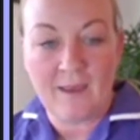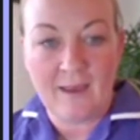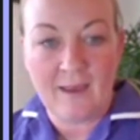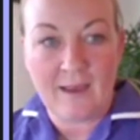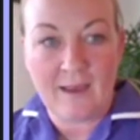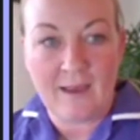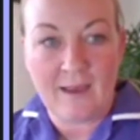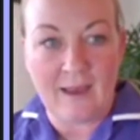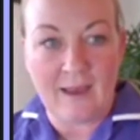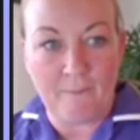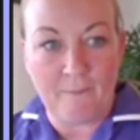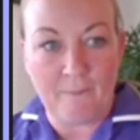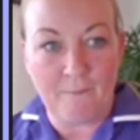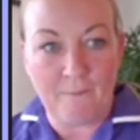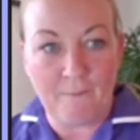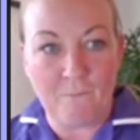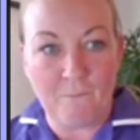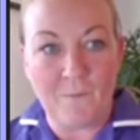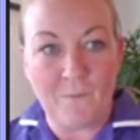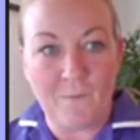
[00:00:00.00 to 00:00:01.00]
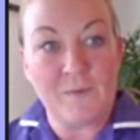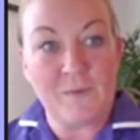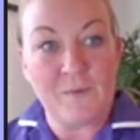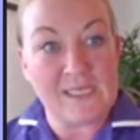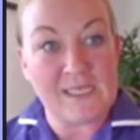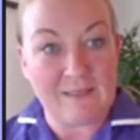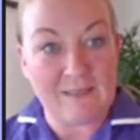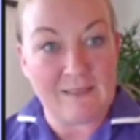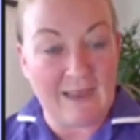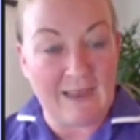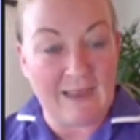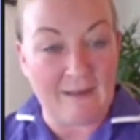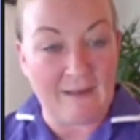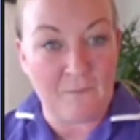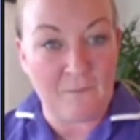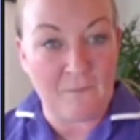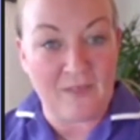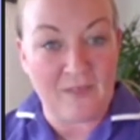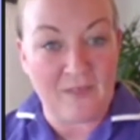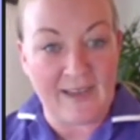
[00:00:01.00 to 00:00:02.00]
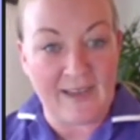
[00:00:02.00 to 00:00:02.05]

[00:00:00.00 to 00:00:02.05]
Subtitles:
When we did that, we then